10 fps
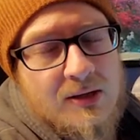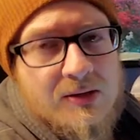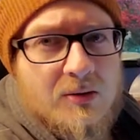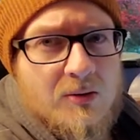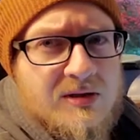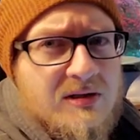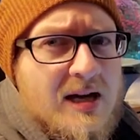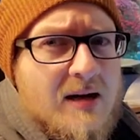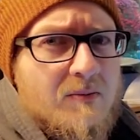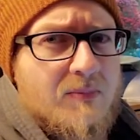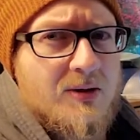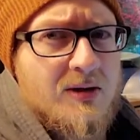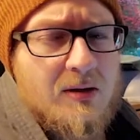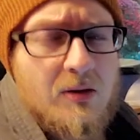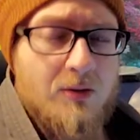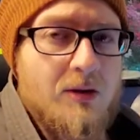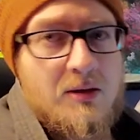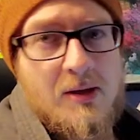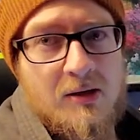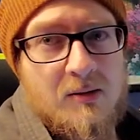so it's not particularly
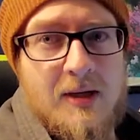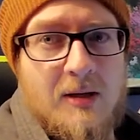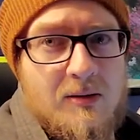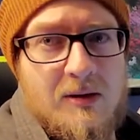talked about